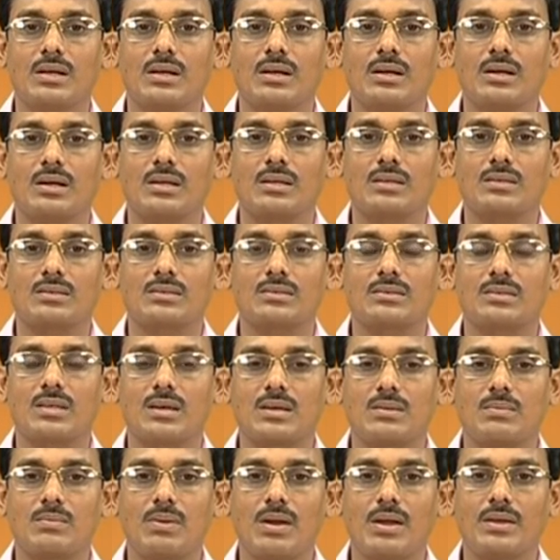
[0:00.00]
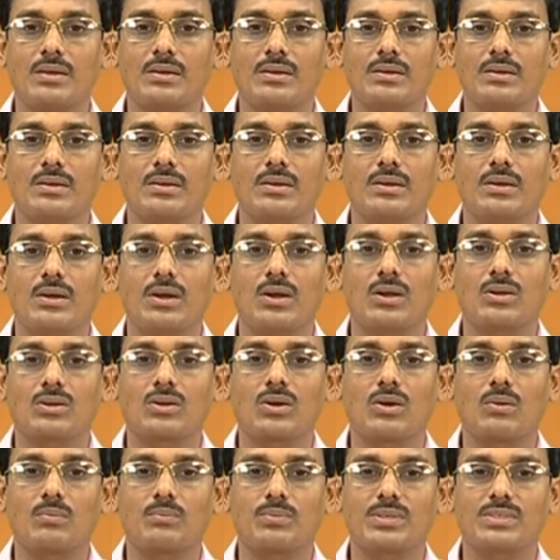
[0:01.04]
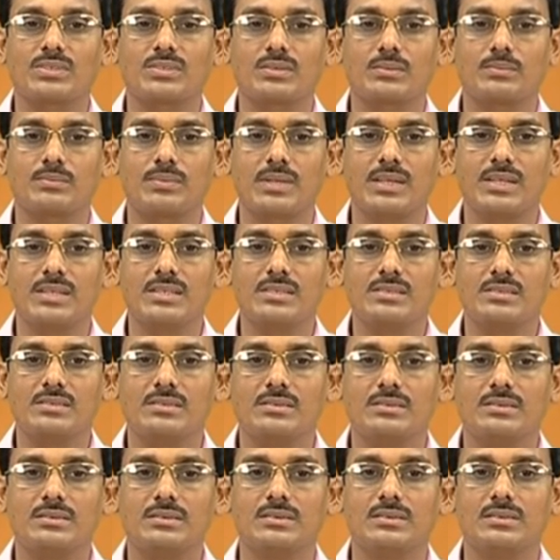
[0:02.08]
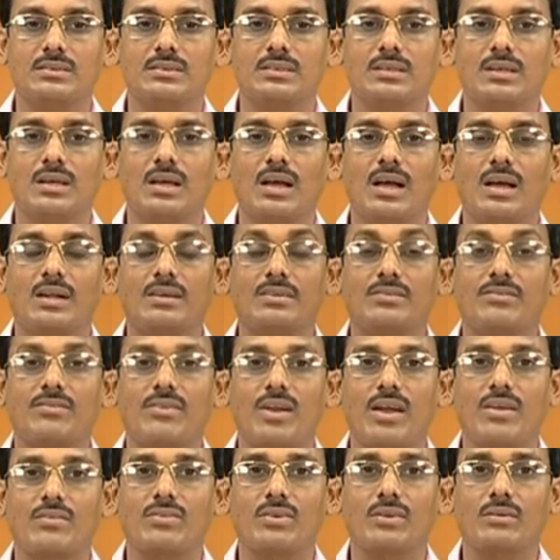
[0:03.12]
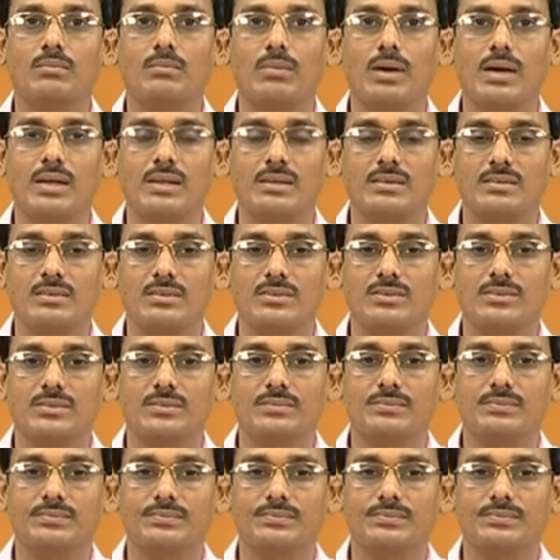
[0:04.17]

are turbine or compressor blades and rifle barrels.